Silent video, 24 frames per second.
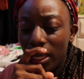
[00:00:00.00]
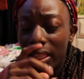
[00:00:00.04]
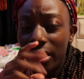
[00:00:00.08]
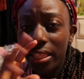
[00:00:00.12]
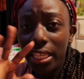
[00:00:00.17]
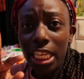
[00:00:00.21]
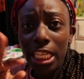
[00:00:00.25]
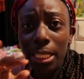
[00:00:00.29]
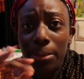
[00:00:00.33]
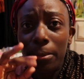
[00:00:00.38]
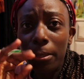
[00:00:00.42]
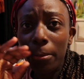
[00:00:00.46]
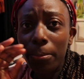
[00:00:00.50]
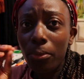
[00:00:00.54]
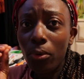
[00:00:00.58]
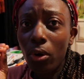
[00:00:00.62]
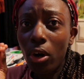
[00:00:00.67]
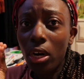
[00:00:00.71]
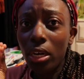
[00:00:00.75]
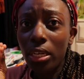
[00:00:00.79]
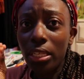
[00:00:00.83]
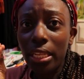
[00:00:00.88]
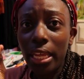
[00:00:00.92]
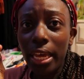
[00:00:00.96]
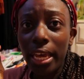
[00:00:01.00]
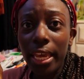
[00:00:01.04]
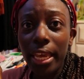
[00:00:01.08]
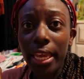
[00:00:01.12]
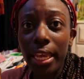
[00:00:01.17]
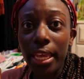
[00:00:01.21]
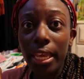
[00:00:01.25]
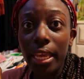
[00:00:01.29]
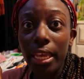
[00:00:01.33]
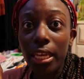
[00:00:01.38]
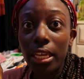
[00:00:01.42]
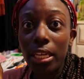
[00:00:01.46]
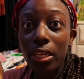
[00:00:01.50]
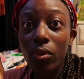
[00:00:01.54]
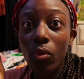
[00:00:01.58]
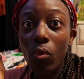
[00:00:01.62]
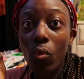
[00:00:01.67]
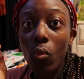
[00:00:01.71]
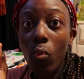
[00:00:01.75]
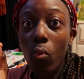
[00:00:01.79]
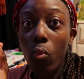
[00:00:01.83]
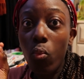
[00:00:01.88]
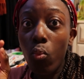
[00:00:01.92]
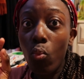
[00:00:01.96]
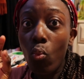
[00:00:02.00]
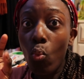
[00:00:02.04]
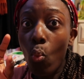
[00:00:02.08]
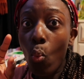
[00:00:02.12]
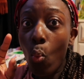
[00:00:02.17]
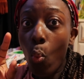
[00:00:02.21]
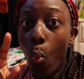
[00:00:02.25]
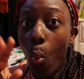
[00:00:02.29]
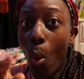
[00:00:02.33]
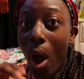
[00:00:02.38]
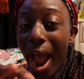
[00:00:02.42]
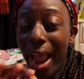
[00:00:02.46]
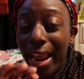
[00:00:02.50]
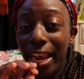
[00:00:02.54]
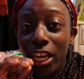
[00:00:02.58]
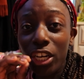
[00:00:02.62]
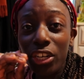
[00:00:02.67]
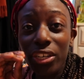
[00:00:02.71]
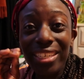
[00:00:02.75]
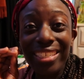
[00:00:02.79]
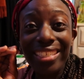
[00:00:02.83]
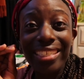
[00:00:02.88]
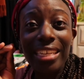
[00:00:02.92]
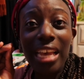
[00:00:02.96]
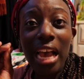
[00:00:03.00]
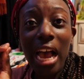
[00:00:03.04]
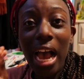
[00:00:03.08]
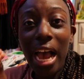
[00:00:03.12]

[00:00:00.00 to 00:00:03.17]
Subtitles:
these people are like wired